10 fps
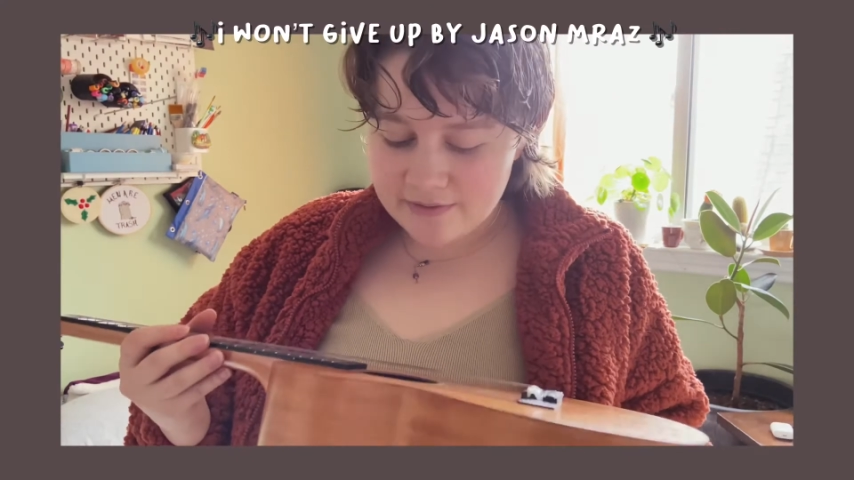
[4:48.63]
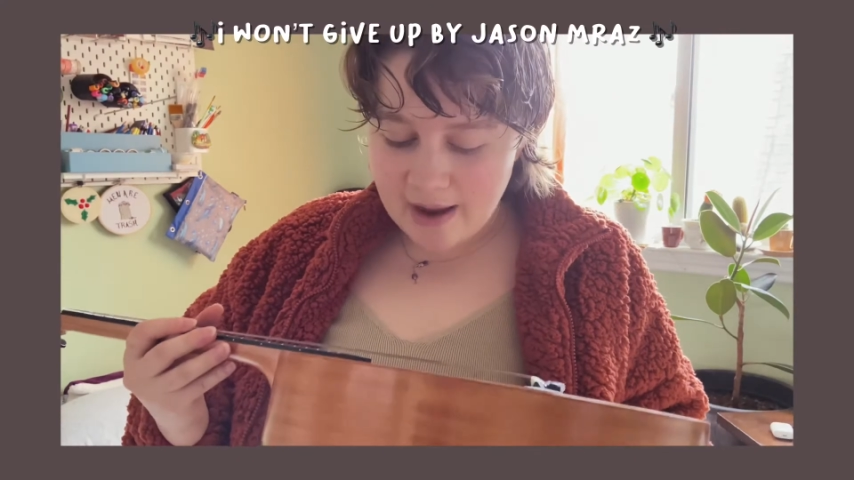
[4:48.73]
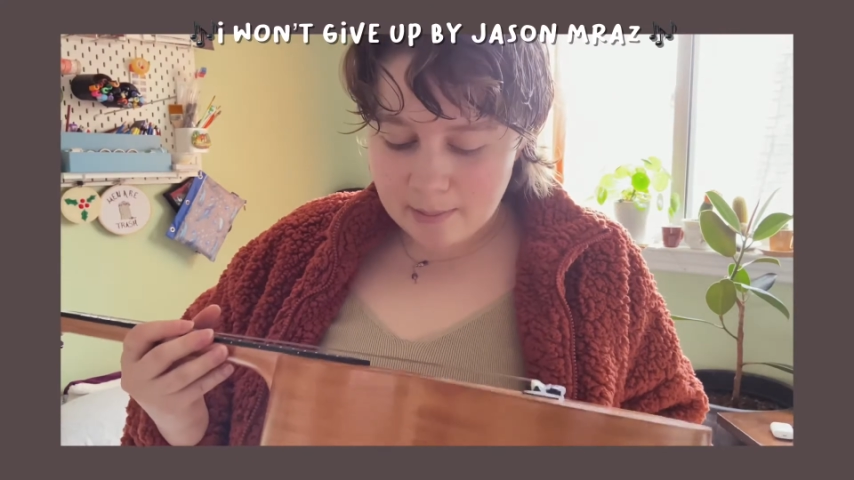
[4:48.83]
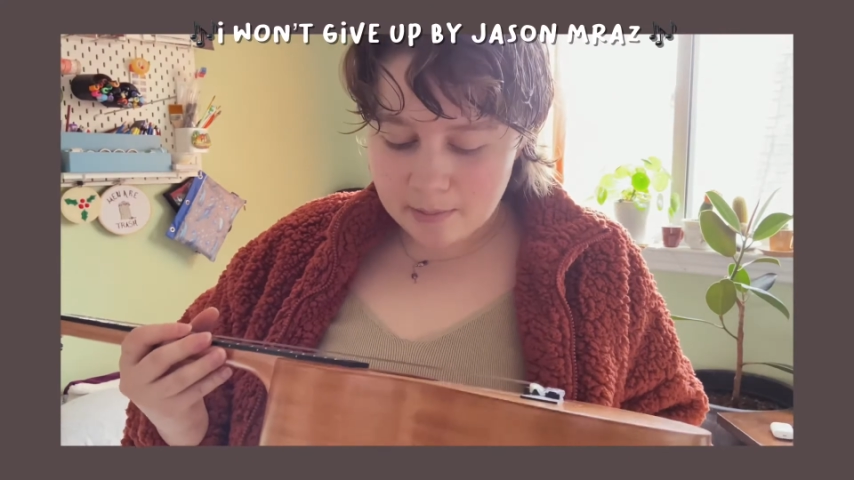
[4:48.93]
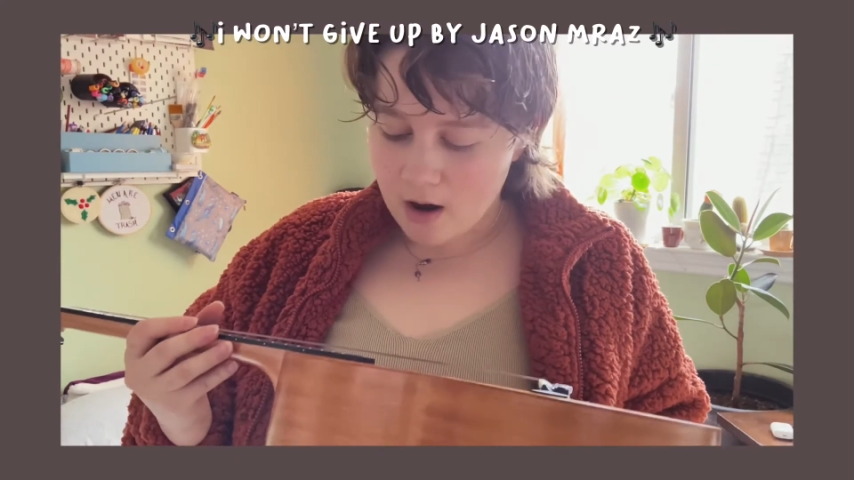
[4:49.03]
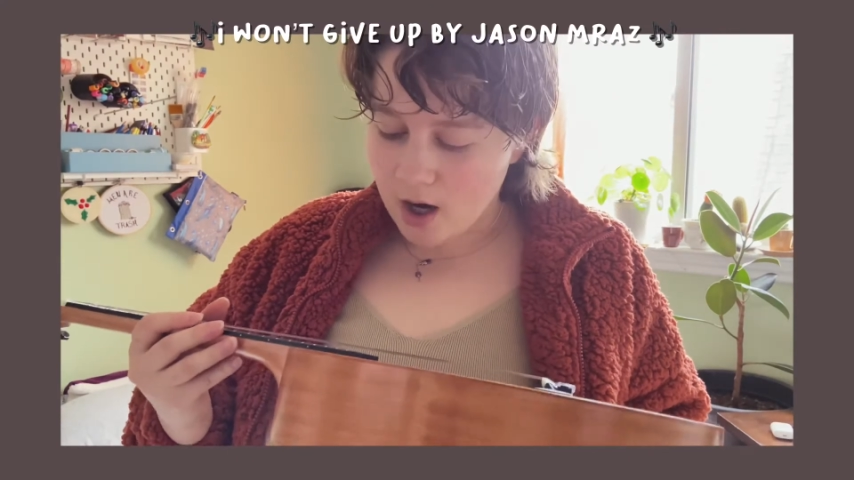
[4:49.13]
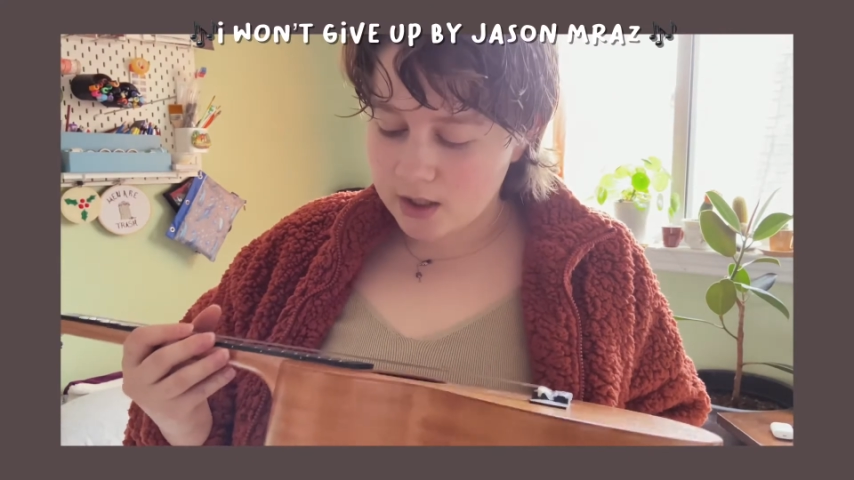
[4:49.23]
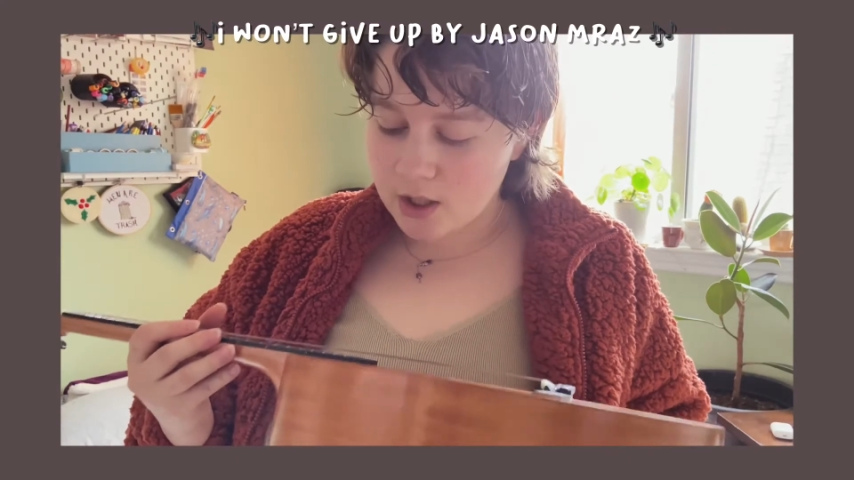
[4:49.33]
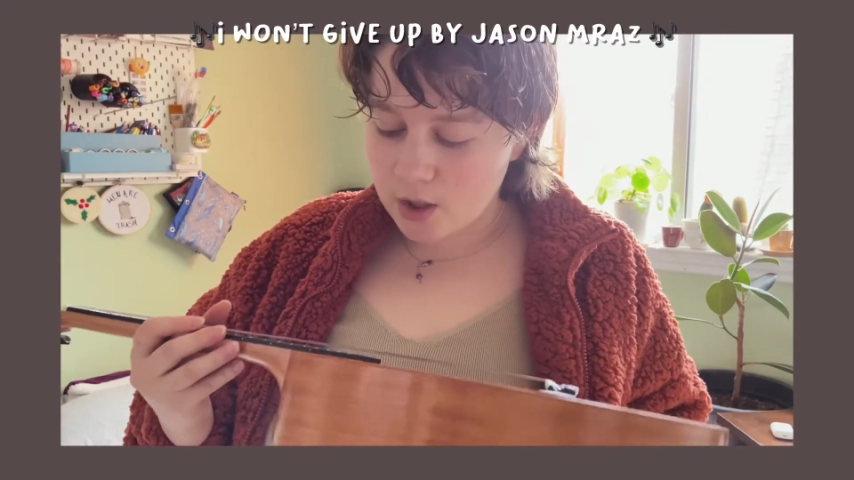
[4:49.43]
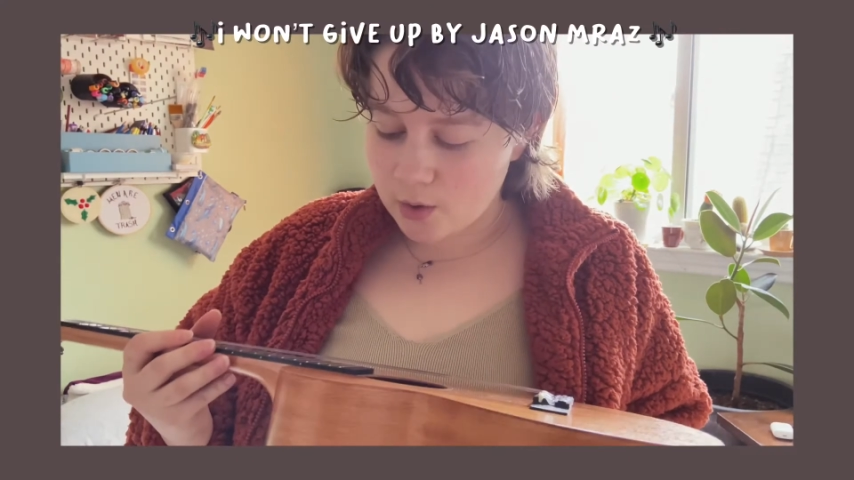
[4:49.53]
up
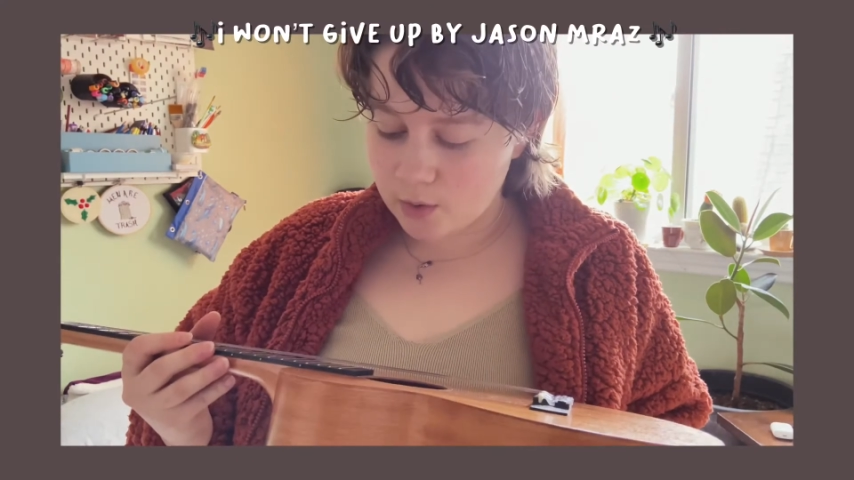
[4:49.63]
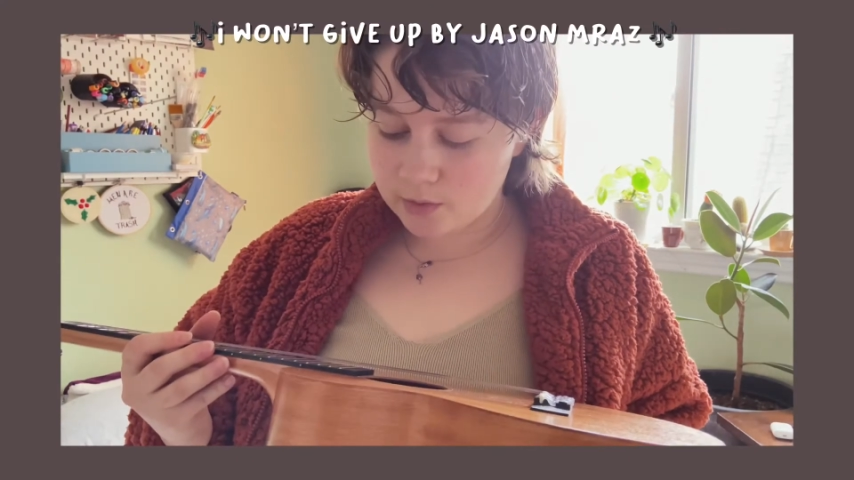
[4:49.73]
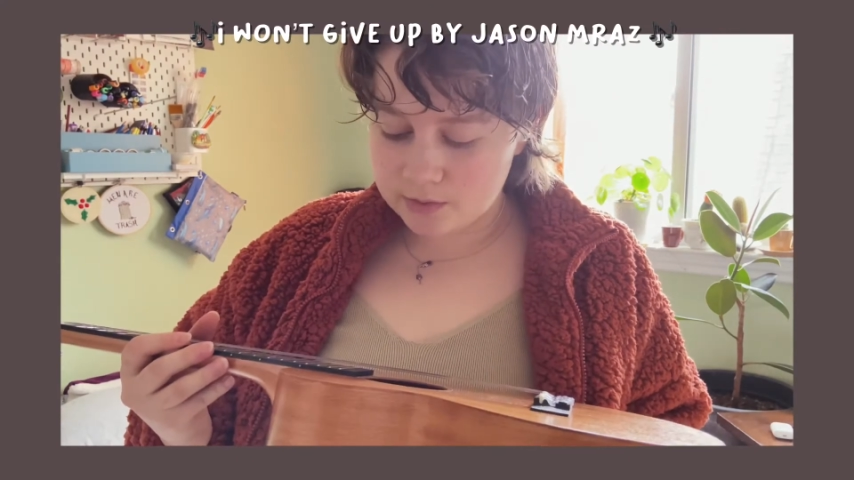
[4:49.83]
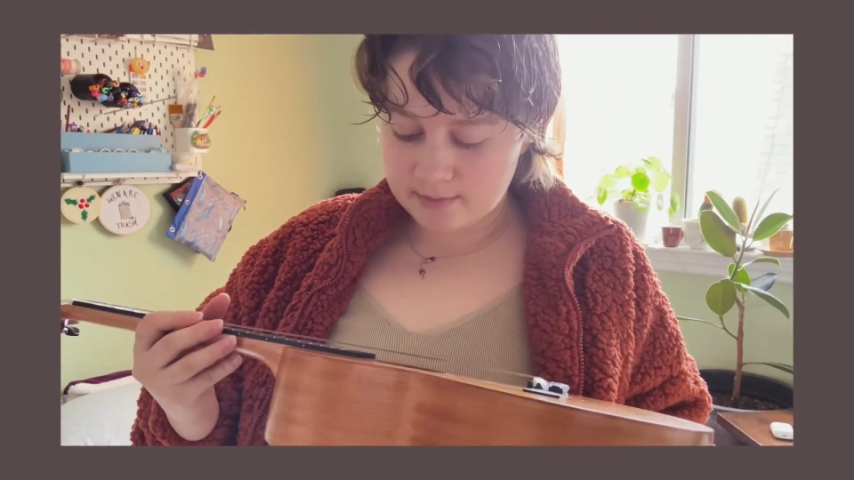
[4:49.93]
on you,